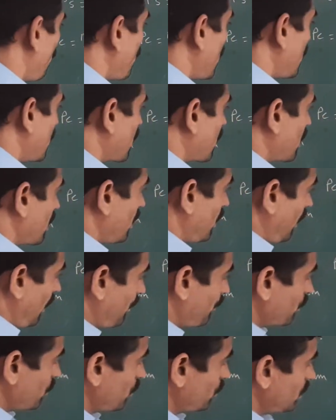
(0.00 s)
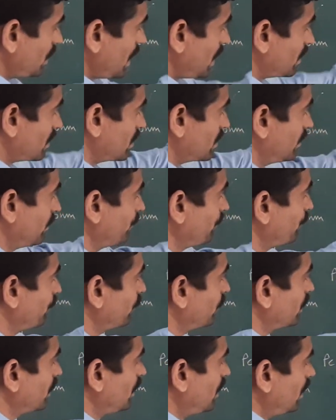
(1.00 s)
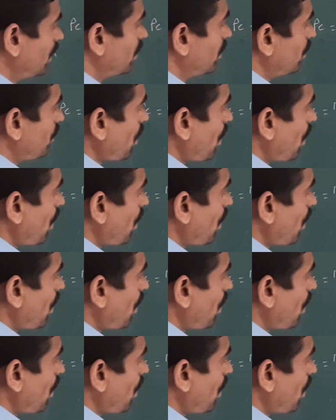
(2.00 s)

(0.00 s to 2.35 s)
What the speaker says: part up to that we